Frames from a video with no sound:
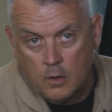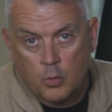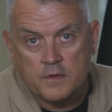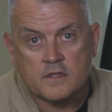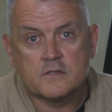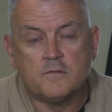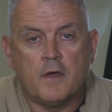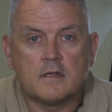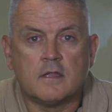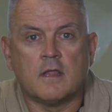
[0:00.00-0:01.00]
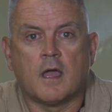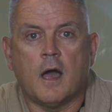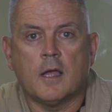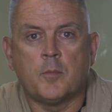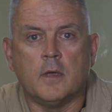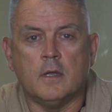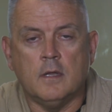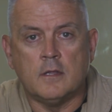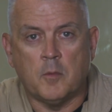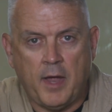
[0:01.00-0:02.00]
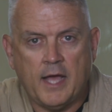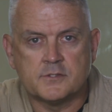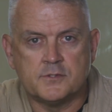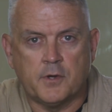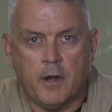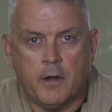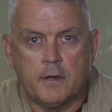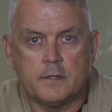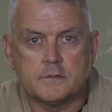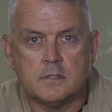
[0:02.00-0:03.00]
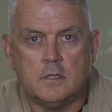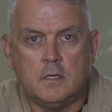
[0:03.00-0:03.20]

When disinfecting the cockpit and the passenger areas,